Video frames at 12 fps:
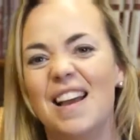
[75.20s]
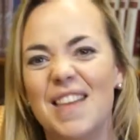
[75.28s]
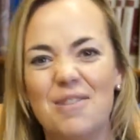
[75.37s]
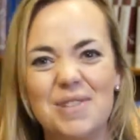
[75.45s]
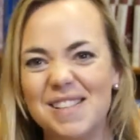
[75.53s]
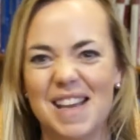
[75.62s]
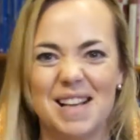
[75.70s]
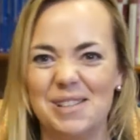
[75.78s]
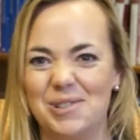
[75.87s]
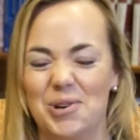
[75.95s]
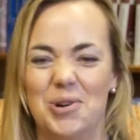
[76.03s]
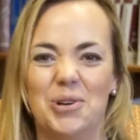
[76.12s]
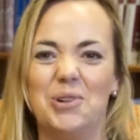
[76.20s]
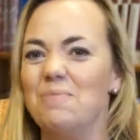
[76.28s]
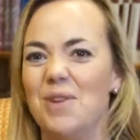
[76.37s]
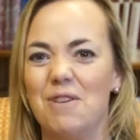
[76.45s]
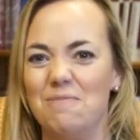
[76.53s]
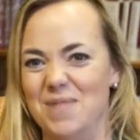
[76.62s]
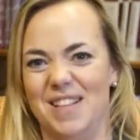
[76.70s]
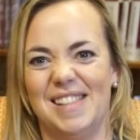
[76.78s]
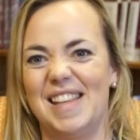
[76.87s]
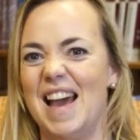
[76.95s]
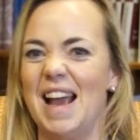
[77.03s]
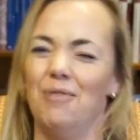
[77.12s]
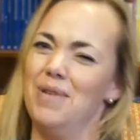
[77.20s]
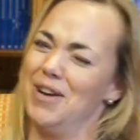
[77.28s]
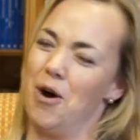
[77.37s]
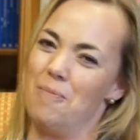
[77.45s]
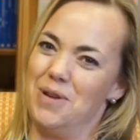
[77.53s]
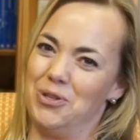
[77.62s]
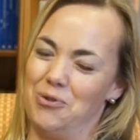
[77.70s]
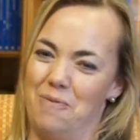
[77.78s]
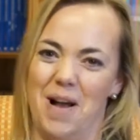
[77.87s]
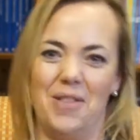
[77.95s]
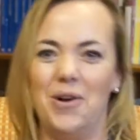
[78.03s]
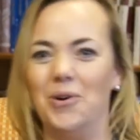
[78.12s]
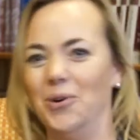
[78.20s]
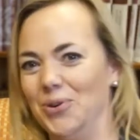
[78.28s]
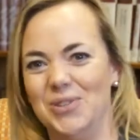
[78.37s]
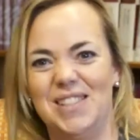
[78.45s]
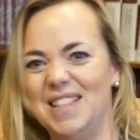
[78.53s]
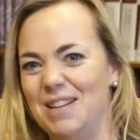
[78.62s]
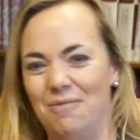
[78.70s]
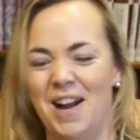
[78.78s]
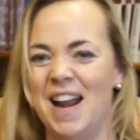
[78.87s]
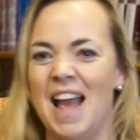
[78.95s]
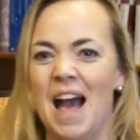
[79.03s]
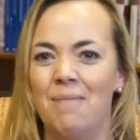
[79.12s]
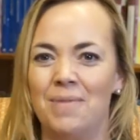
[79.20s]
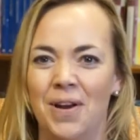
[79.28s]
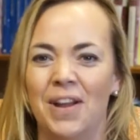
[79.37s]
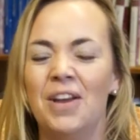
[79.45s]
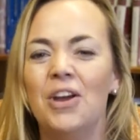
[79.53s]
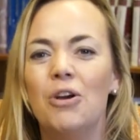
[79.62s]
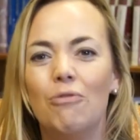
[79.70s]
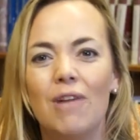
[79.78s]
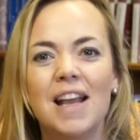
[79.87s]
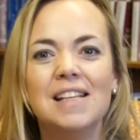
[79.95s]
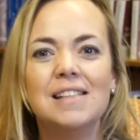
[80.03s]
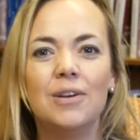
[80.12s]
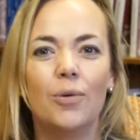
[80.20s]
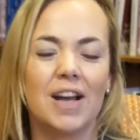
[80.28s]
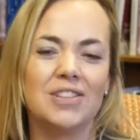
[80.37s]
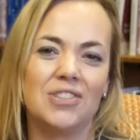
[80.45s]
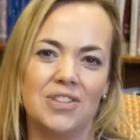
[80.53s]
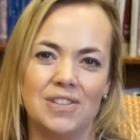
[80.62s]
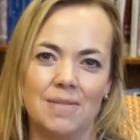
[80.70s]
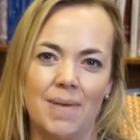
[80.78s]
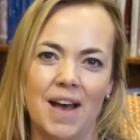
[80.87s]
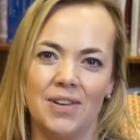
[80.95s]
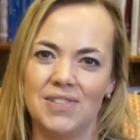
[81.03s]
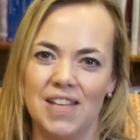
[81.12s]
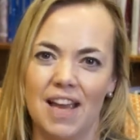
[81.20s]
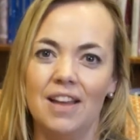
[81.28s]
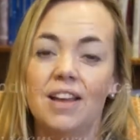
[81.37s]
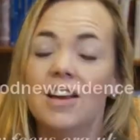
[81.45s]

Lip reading: There is a historical movement saying we can't be sure about the Holocaust. Did it really happen? Raising questions about it.